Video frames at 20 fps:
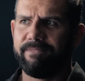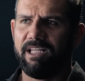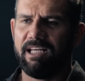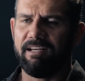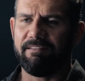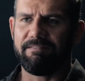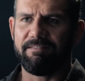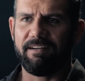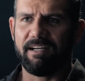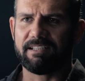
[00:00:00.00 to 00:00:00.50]
the
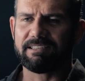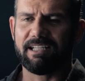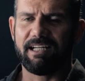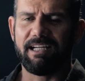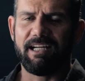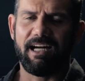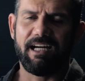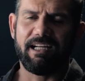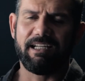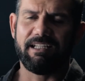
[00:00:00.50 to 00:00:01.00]
effects.
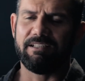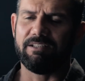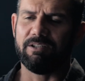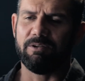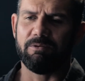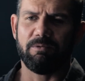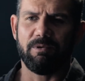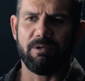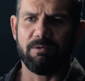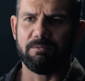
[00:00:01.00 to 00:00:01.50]
I didn't
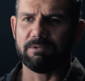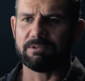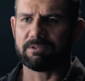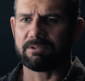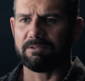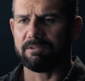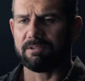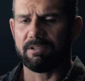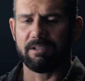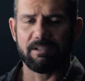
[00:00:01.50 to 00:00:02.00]
know what was
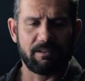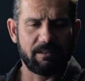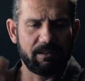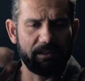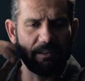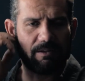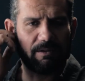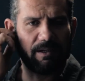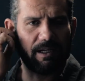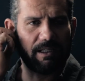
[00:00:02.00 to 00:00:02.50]
going on.
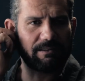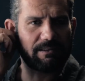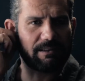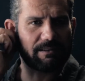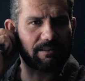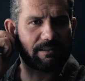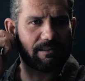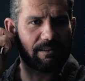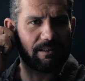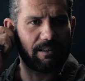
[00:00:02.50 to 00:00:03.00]
You know, I
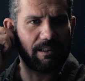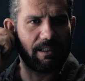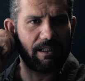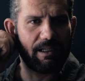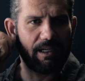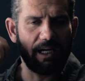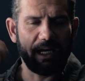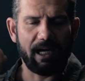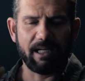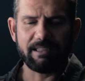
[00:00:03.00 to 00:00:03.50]
just
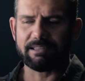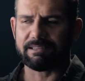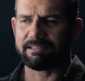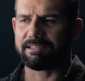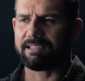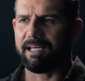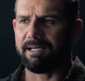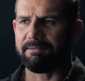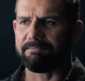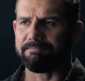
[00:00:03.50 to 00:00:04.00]

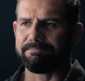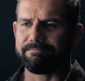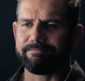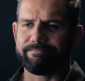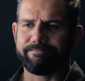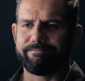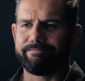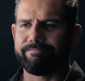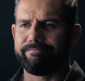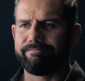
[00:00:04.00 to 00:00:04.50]
kept
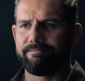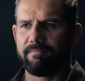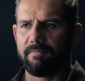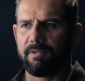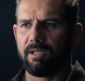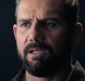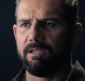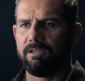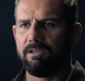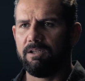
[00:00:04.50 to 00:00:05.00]

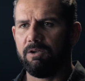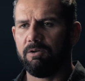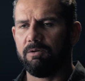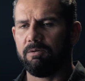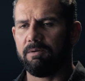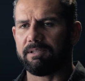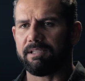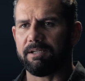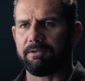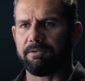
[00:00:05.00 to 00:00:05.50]

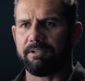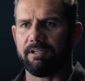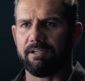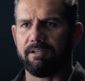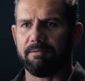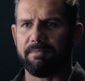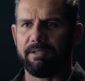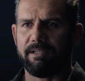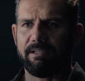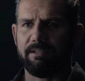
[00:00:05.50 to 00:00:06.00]
doing what they were
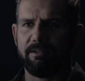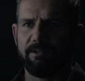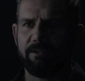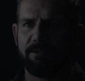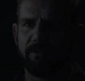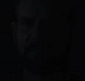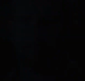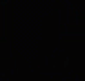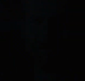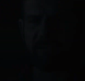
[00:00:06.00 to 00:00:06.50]
telling me to
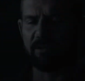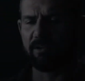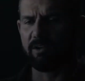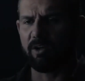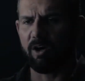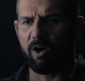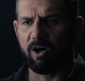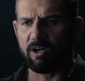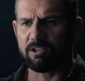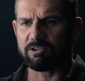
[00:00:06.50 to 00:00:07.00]
do.
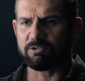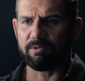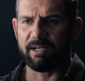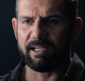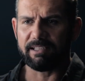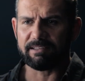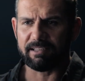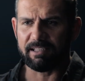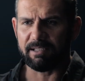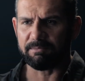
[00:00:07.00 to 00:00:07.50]
Heart's
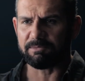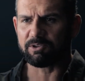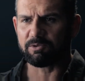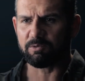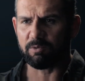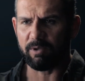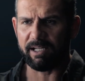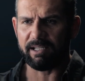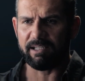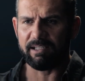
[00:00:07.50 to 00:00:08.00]
racing, I'm
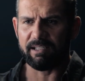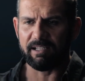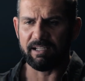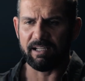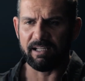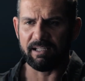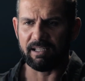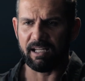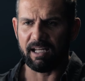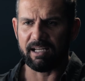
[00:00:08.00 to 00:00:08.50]
sweating,
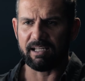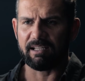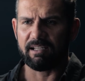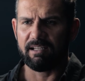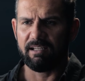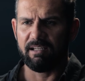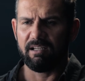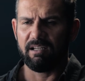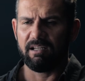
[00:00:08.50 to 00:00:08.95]
and like